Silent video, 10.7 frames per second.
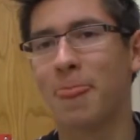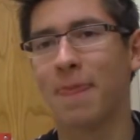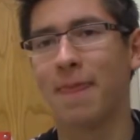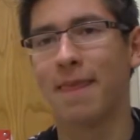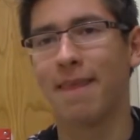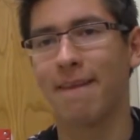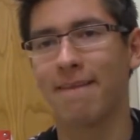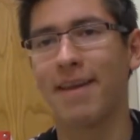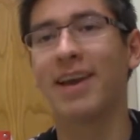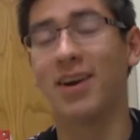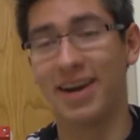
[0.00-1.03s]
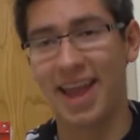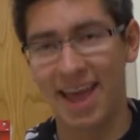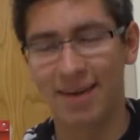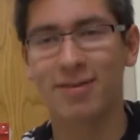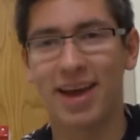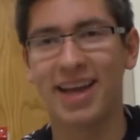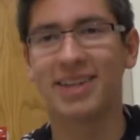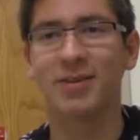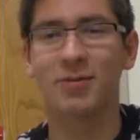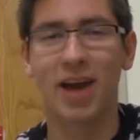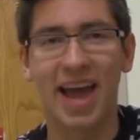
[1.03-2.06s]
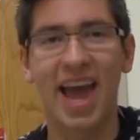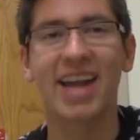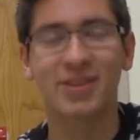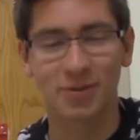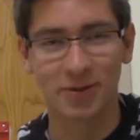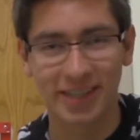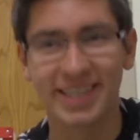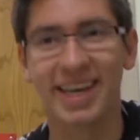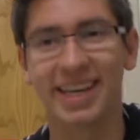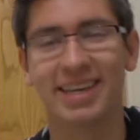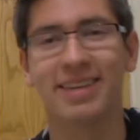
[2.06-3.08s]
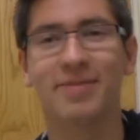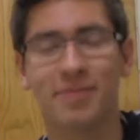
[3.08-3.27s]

you got an F. I got an F. Like I not to, like I had to retake it. it